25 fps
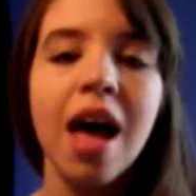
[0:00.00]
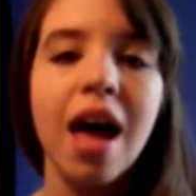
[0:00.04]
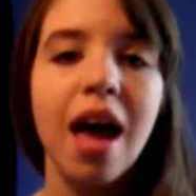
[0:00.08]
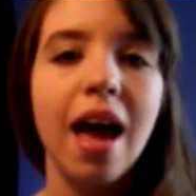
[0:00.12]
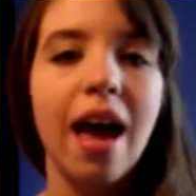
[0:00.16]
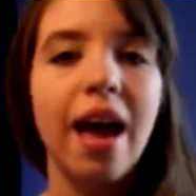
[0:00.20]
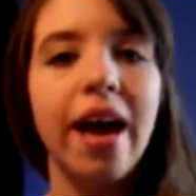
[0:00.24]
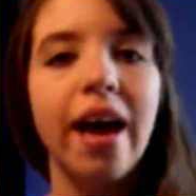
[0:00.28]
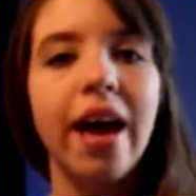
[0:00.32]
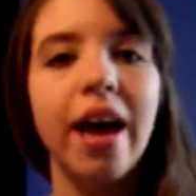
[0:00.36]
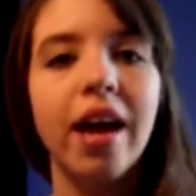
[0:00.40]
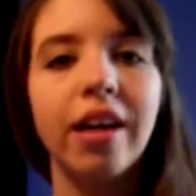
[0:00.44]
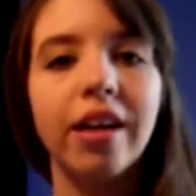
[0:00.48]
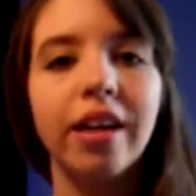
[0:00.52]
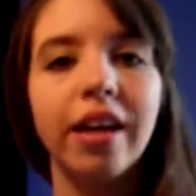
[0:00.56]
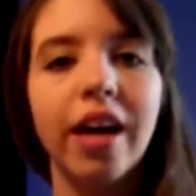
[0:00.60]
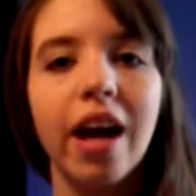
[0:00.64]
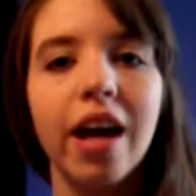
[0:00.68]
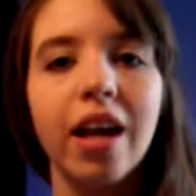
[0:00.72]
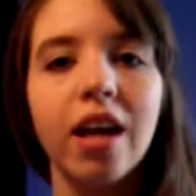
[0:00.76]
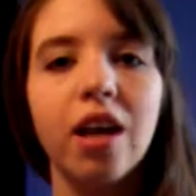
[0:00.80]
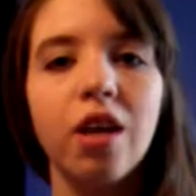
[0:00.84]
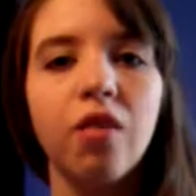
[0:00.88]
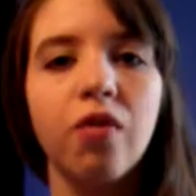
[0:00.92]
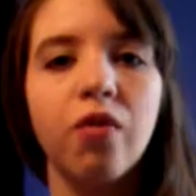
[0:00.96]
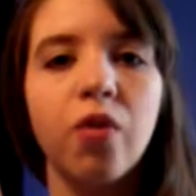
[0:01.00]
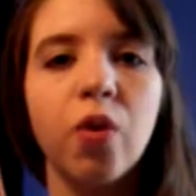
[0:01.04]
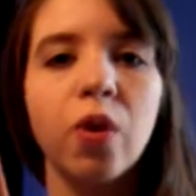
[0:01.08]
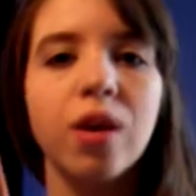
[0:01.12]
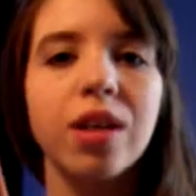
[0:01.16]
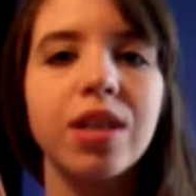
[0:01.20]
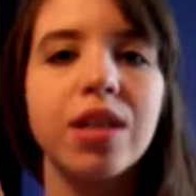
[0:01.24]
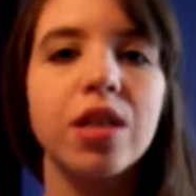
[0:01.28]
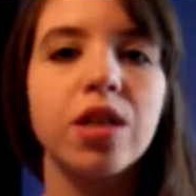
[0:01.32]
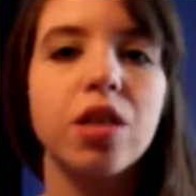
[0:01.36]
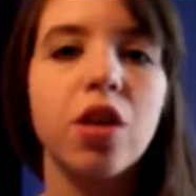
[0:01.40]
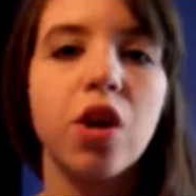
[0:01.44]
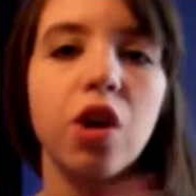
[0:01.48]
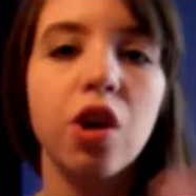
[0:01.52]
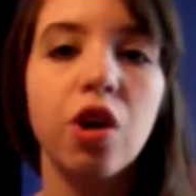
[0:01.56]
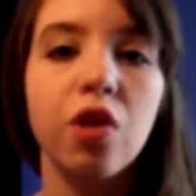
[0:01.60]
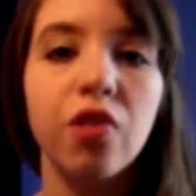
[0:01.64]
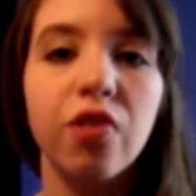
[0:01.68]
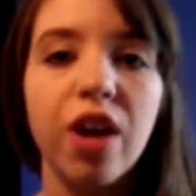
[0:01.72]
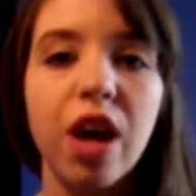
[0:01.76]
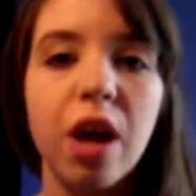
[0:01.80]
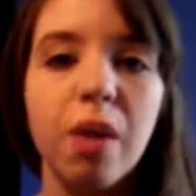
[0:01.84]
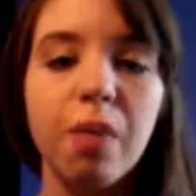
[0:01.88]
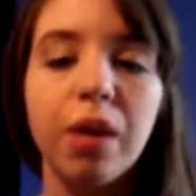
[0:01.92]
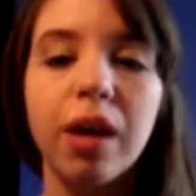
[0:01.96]
and kind of focuses on her
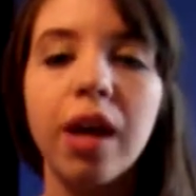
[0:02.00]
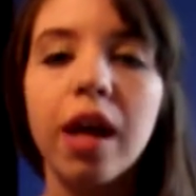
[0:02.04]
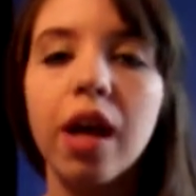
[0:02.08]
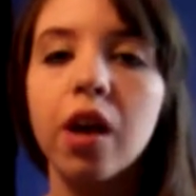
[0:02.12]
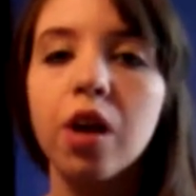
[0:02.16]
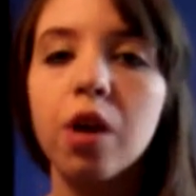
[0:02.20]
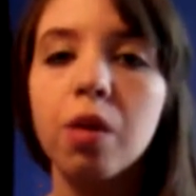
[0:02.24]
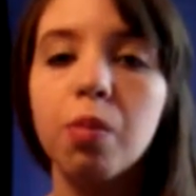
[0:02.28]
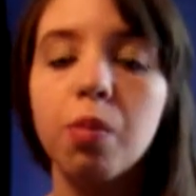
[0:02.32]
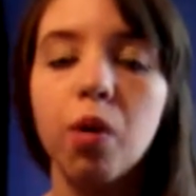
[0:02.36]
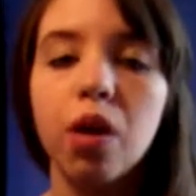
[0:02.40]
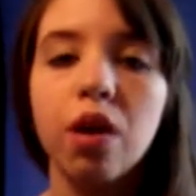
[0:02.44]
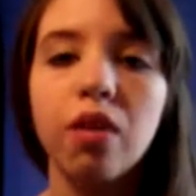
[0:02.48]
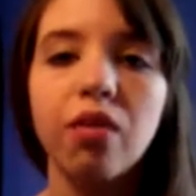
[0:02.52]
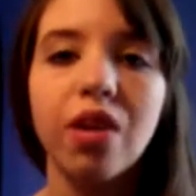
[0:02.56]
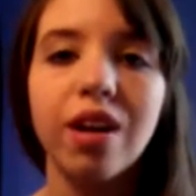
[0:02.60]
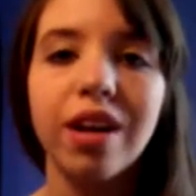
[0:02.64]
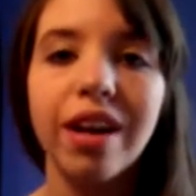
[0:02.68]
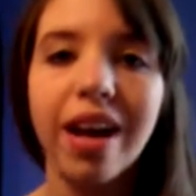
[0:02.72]
family and her boyfriend